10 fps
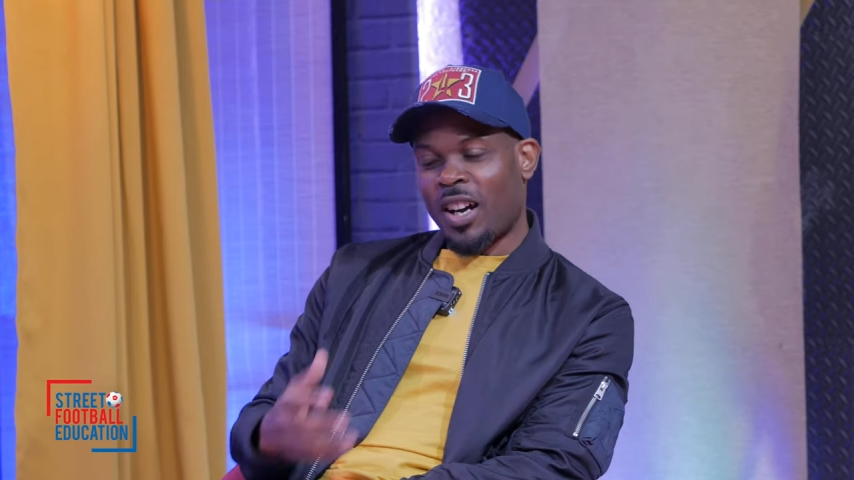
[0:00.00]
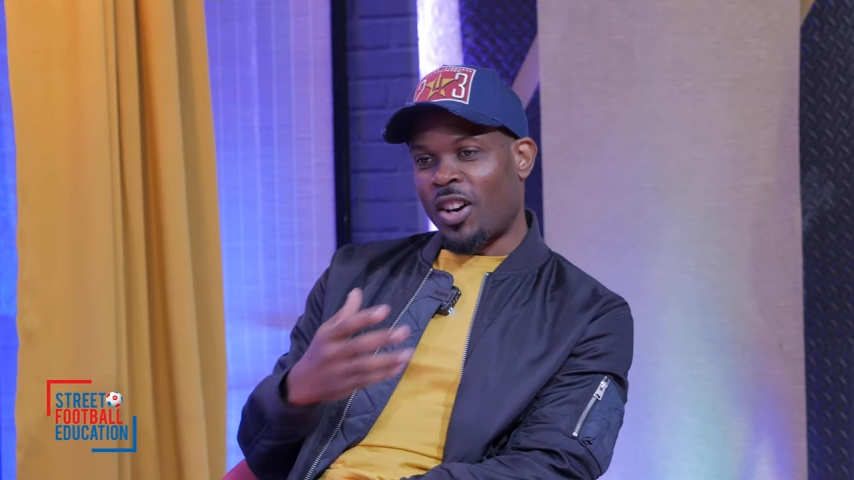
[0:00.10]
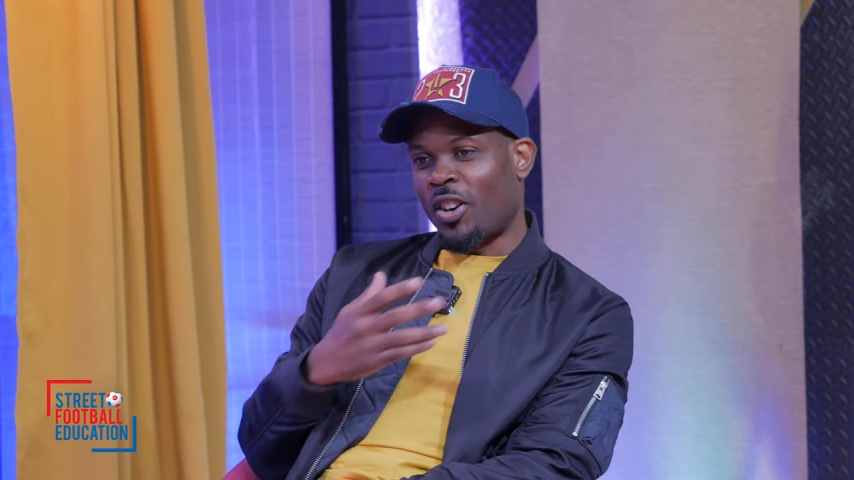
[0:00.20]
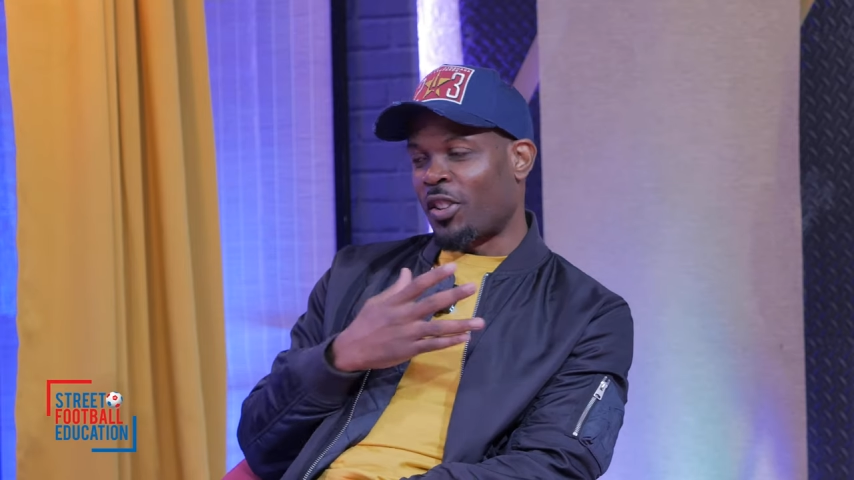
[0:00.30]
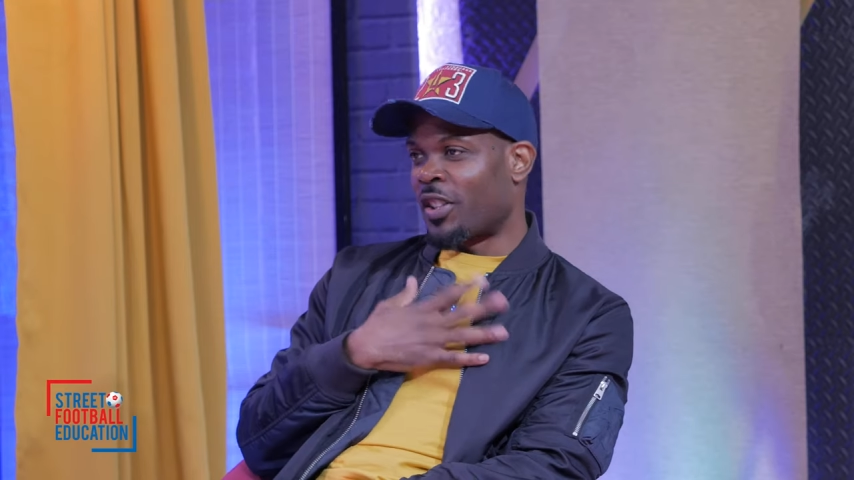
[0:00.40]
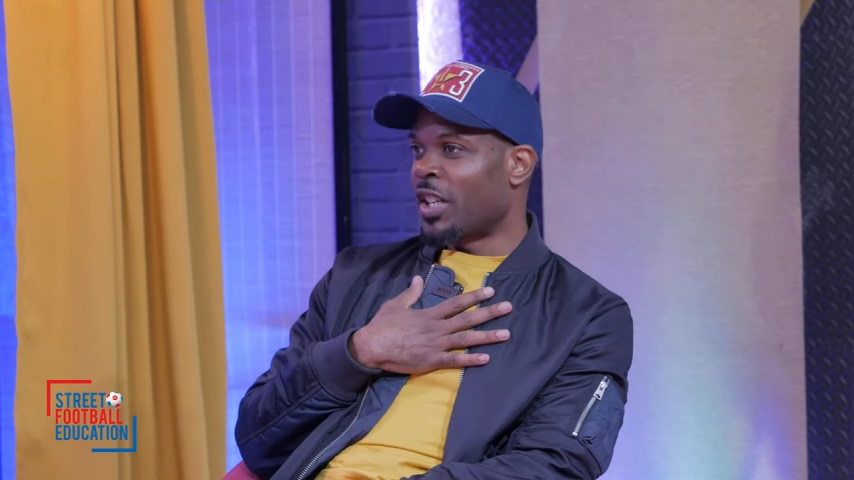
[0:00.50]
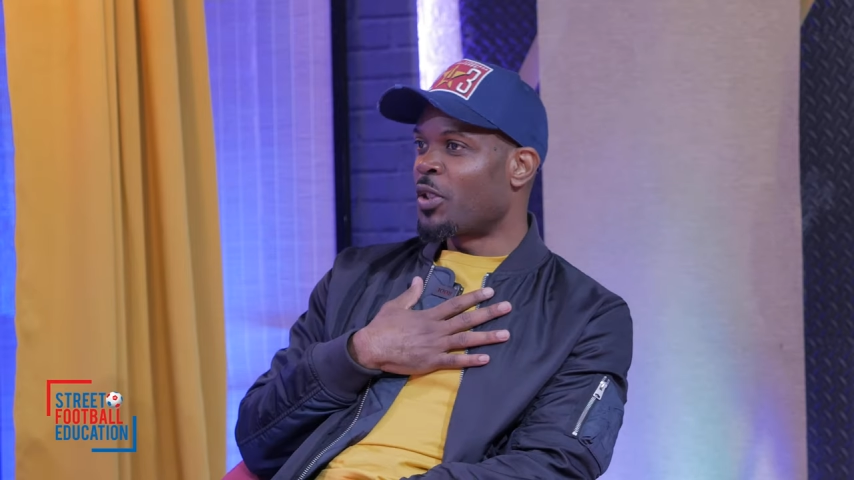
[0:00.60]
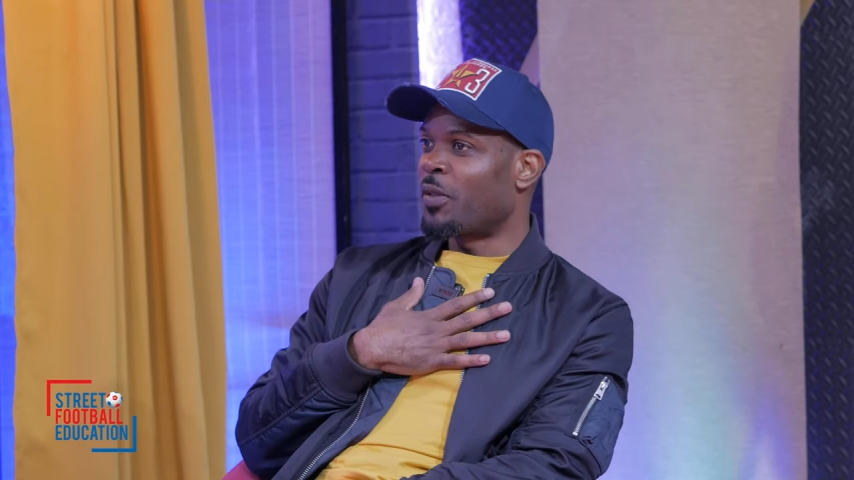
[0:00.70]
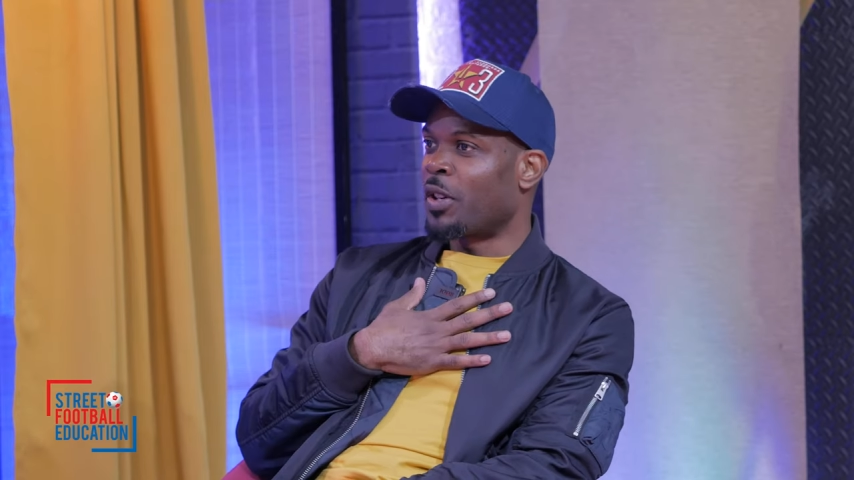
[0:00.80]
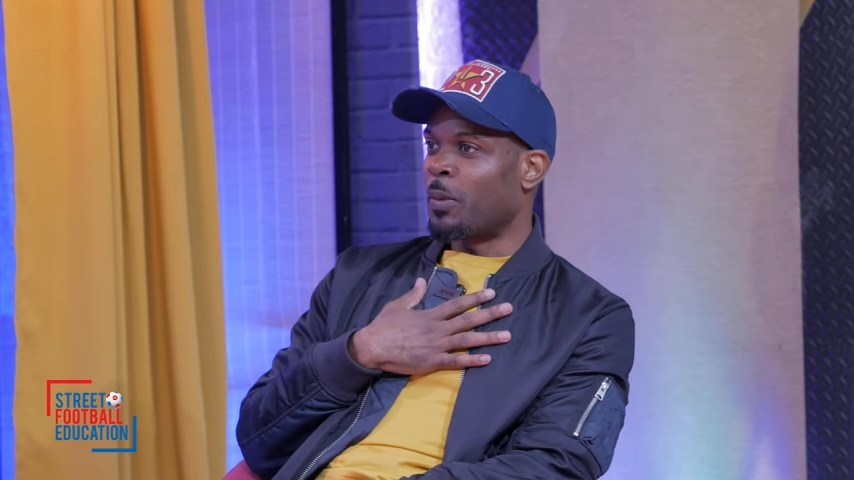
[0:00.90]
Oh, thank
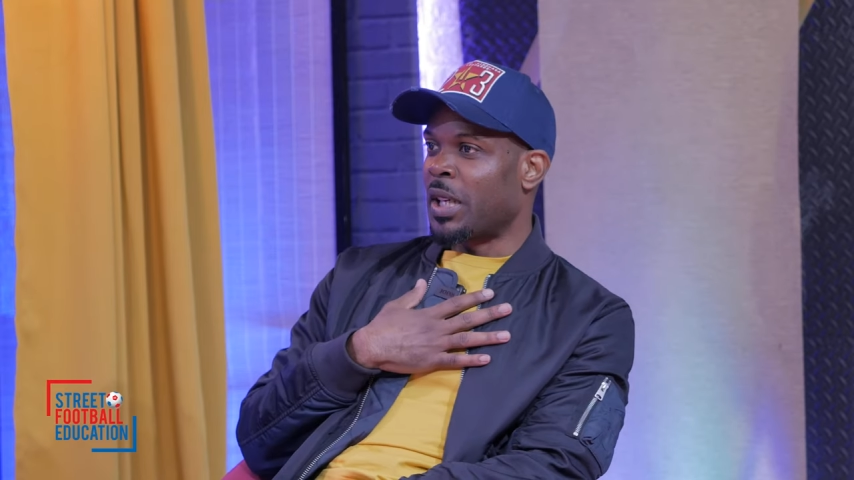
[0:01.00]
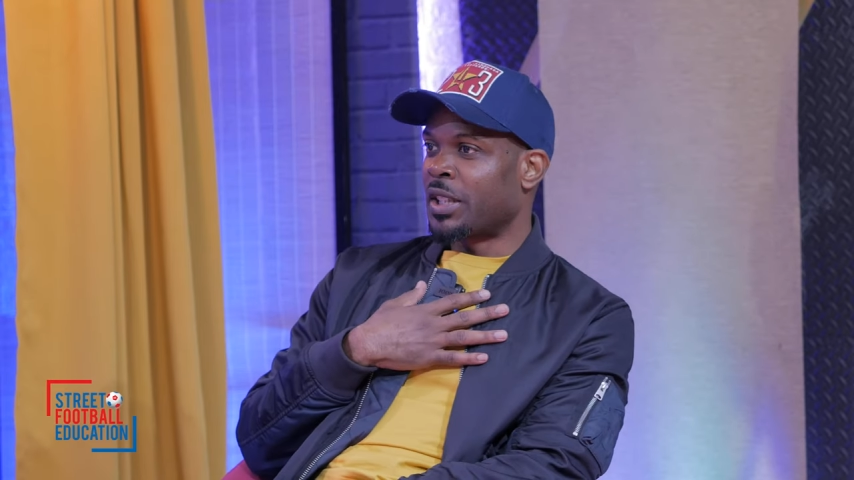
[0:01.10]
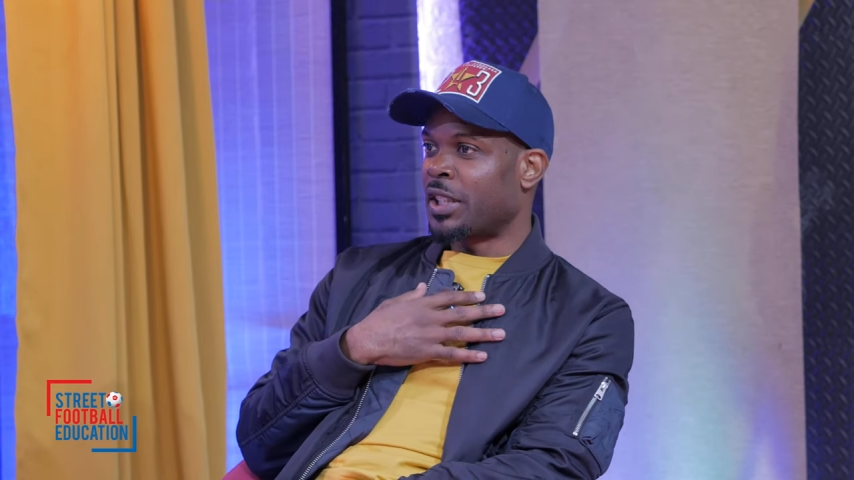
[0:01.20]
you very much.